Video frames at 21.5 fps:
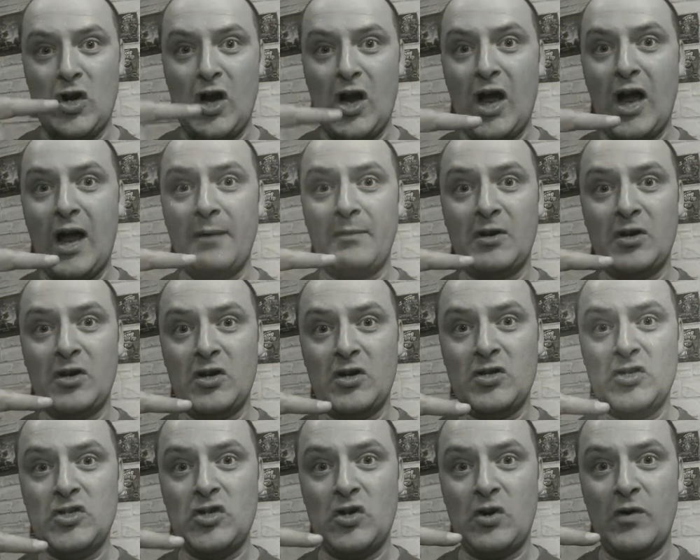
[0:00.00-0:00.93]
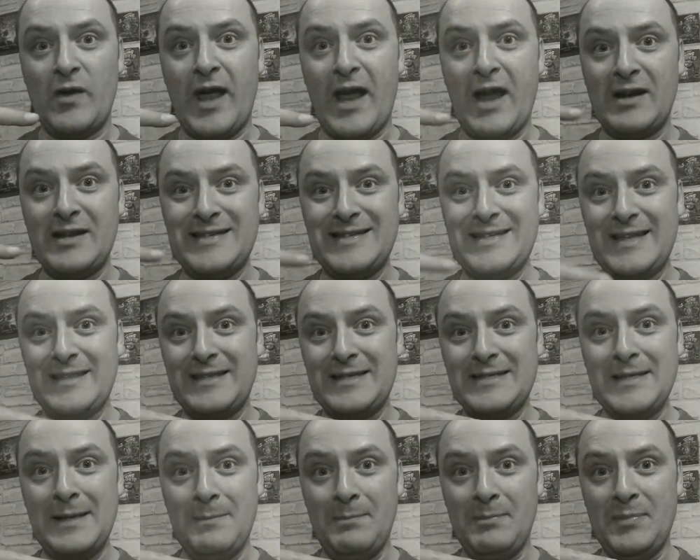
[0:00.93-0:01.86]
I'm gonna show you how to set
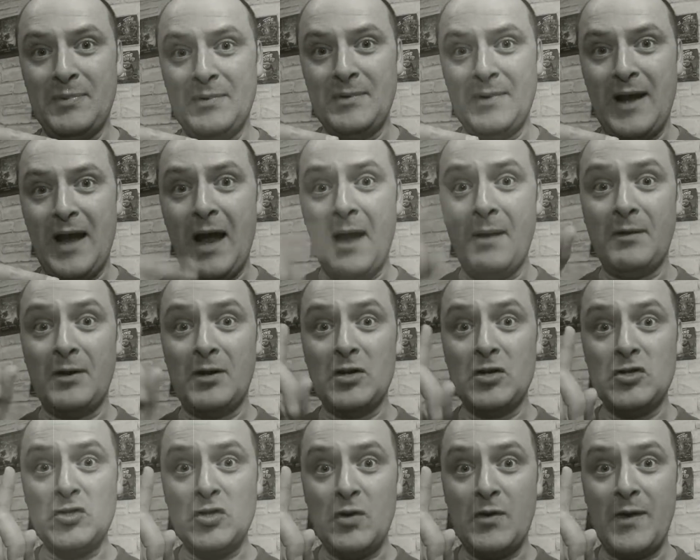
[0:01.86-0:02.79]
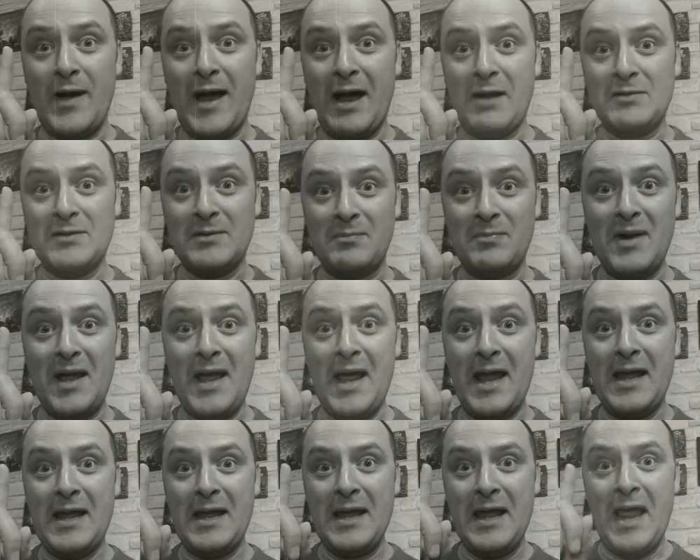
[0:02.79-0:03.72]
this up. I'm gonna show you how to
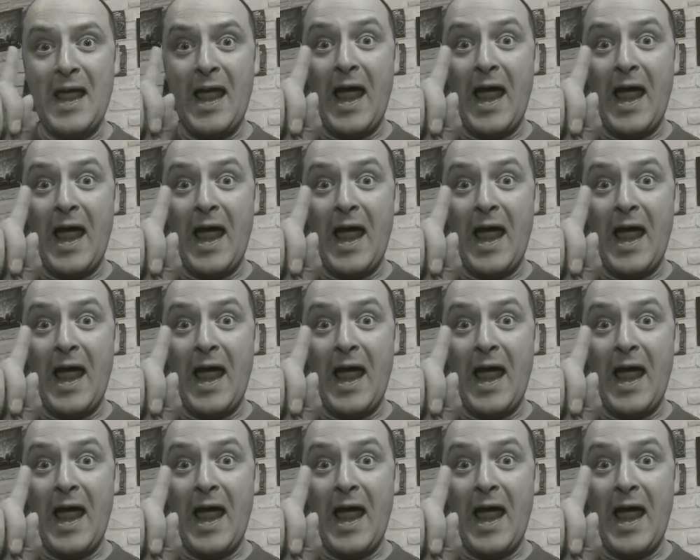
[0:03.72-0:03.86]
play.